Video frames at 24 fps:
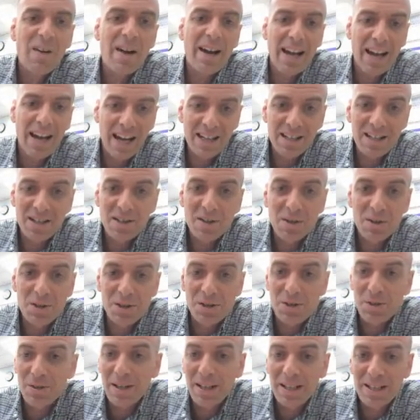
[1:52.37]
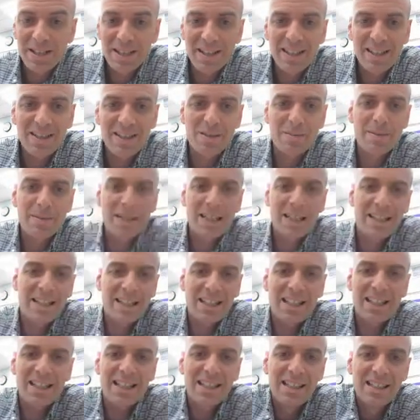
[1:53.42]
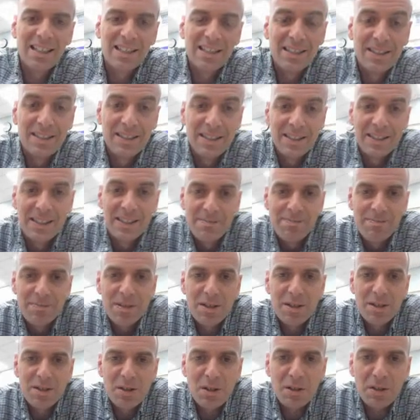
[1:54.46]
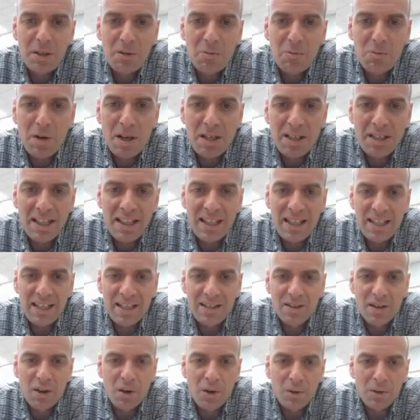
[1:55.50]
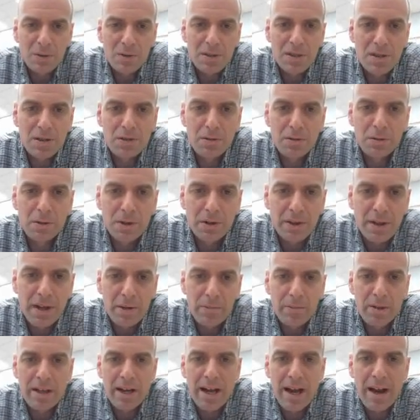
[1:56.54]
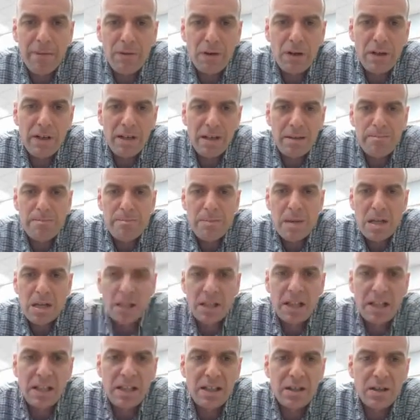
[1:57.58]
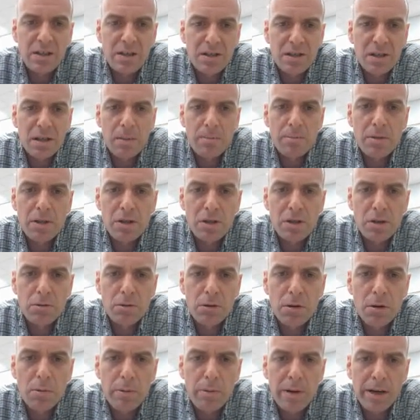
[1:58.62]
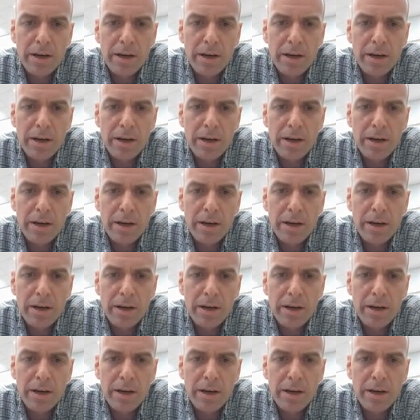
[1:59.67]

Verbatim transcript: oh, and an orange reindeer. Oh my God. There's only one kid in the whole school that would ever in a million years come to school